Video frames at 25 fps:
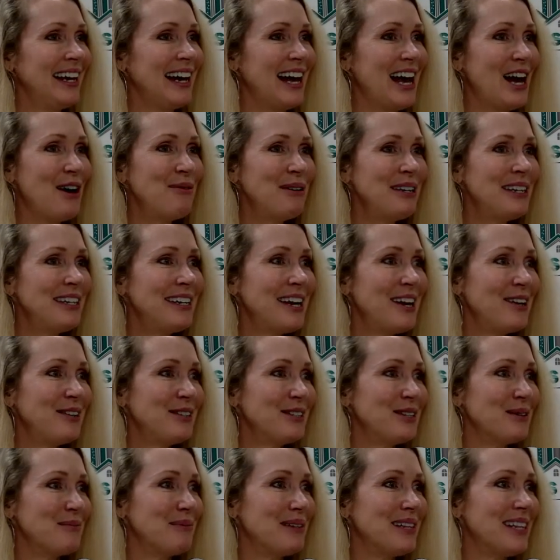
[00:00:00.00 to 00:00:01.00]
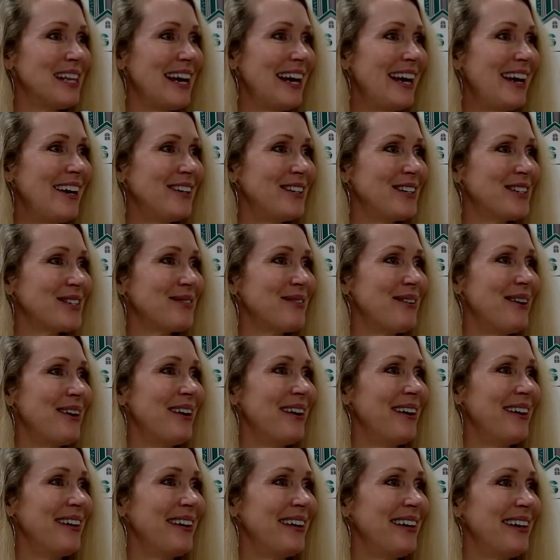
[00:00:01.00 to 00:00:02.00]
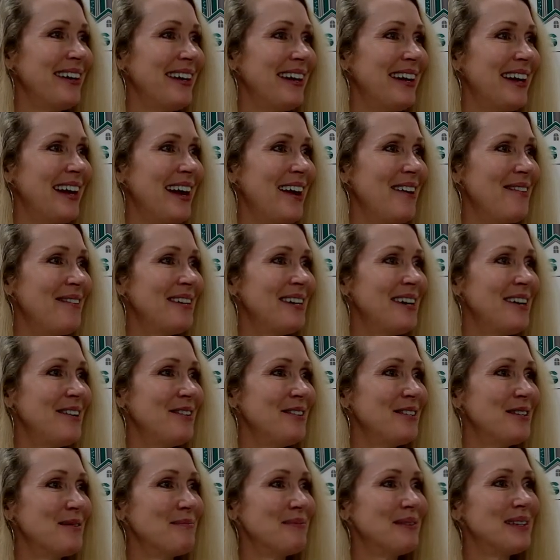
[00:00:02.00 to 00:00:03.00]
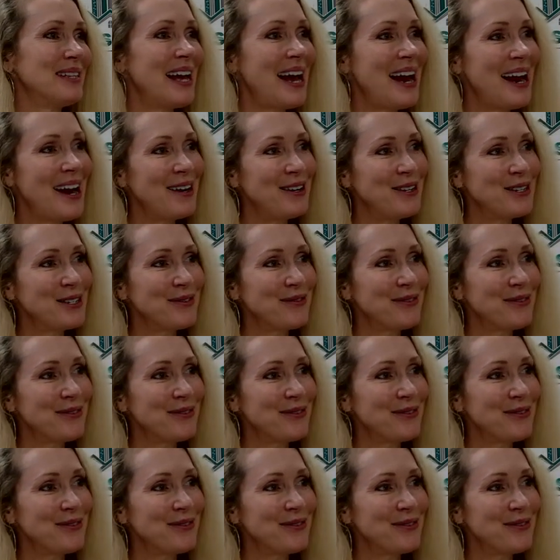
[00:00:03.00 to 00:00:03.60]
I want to know who the players were. I want to know who the players